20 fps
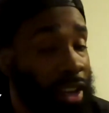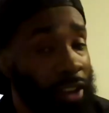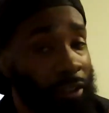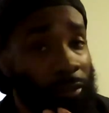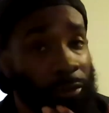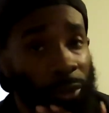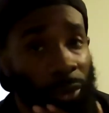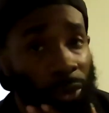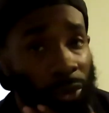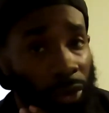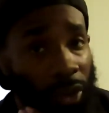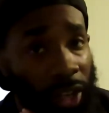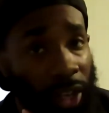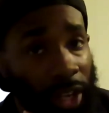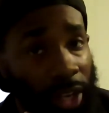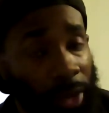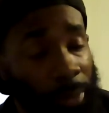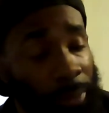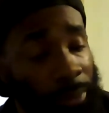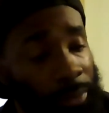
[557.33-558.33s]

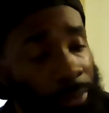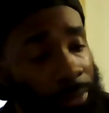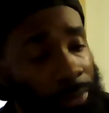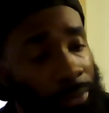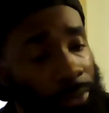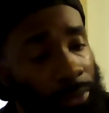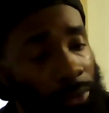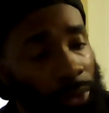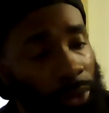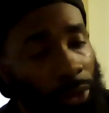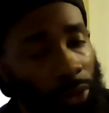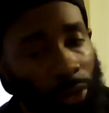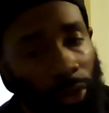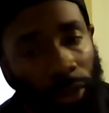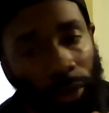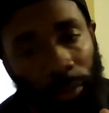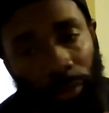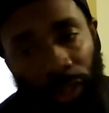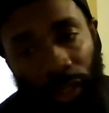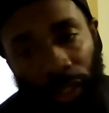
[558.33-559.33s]
subscribed
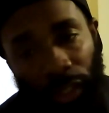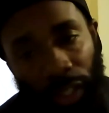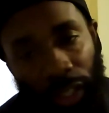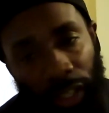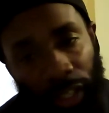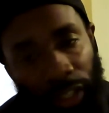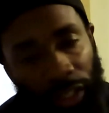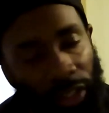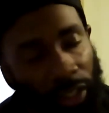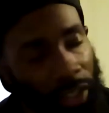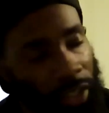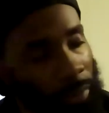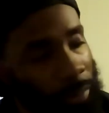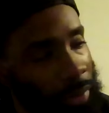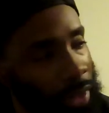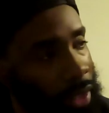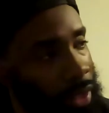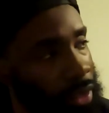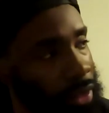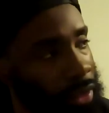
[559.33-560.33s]
to me and Ash channel,
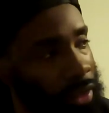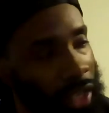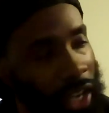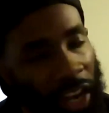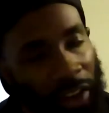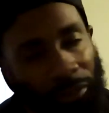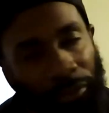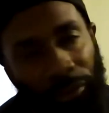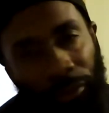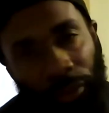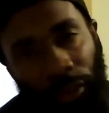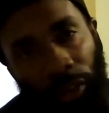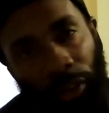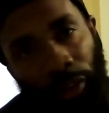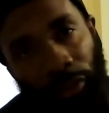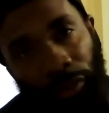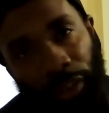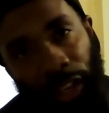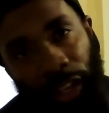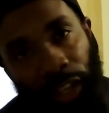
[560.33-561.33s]
man, it's Life
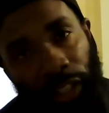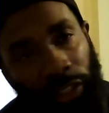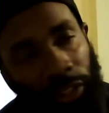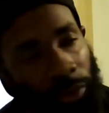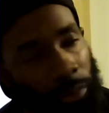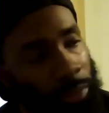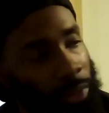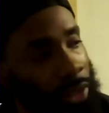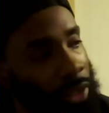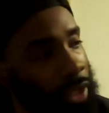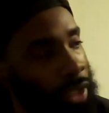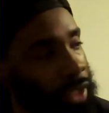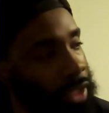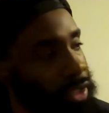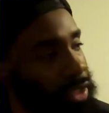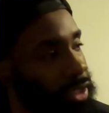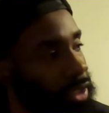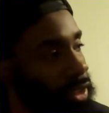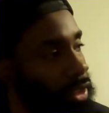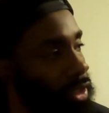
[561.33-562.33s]
of Ash and B, like I
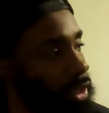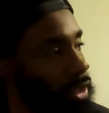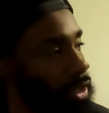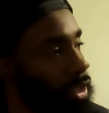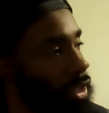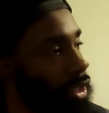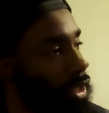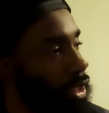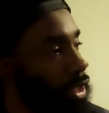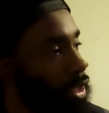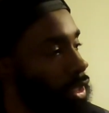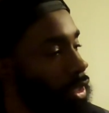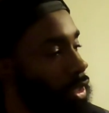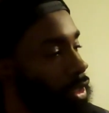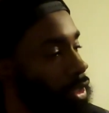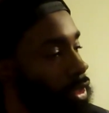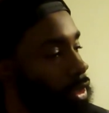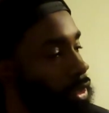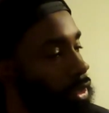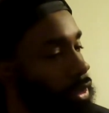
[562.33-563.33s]
said.
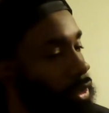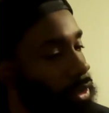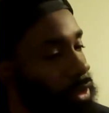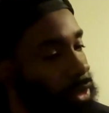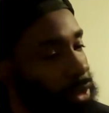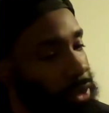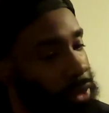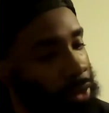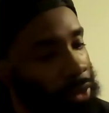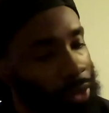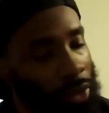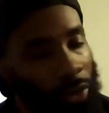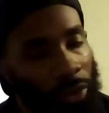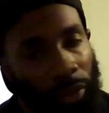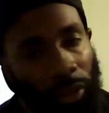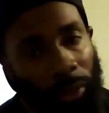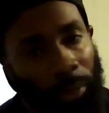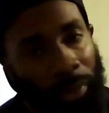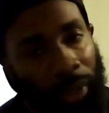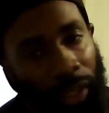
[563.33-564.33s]
Go
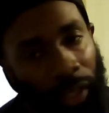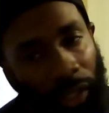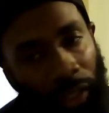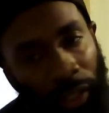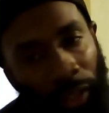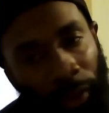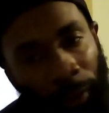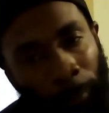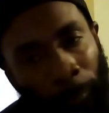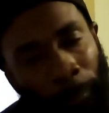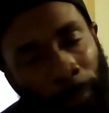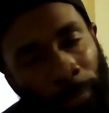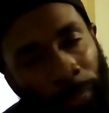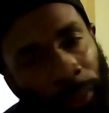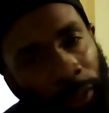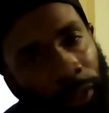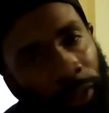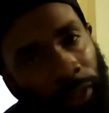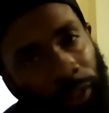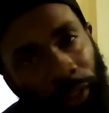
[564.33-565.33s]
over there, man.
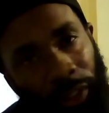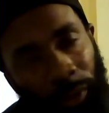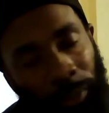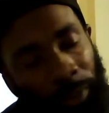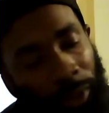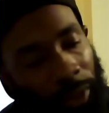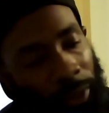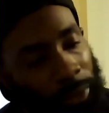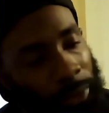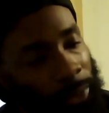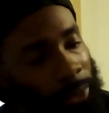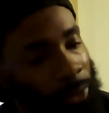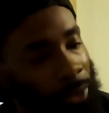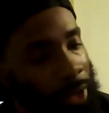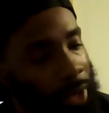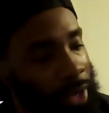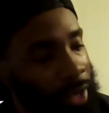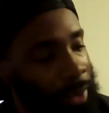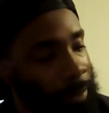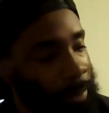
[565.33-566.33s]
Give me a
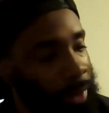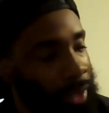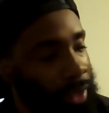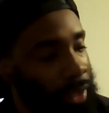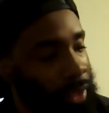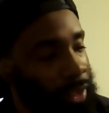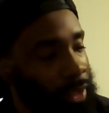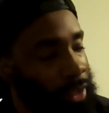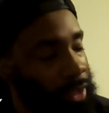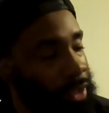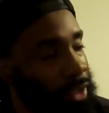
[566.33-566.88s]
subscribe, man.